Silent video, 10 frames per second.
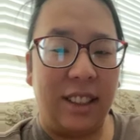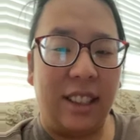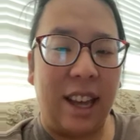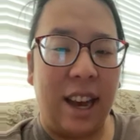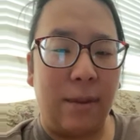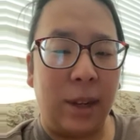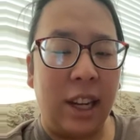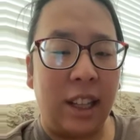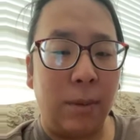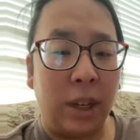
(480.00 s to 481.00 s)
That
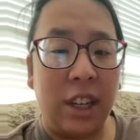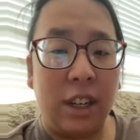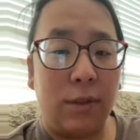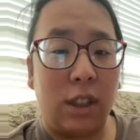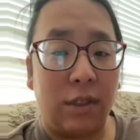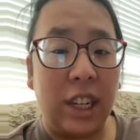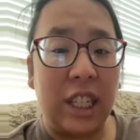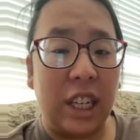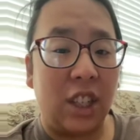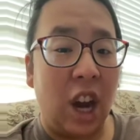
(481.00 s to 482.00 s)
we're here for a
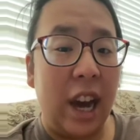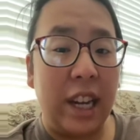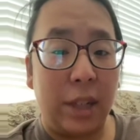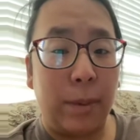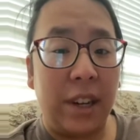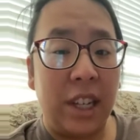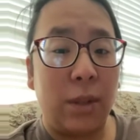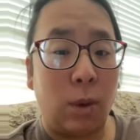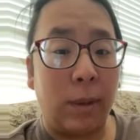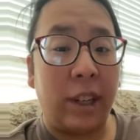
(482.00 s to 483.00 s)
reason. God has put
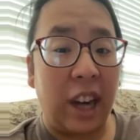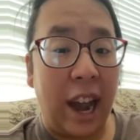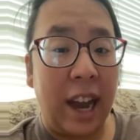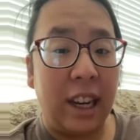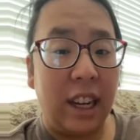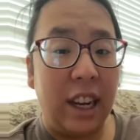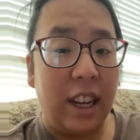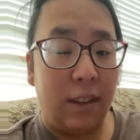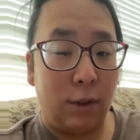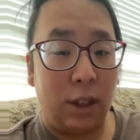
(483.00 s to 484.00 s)
us where we're at
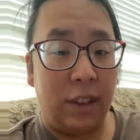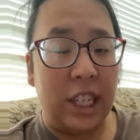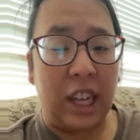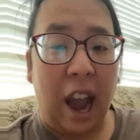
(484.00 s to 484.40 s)
for a reason.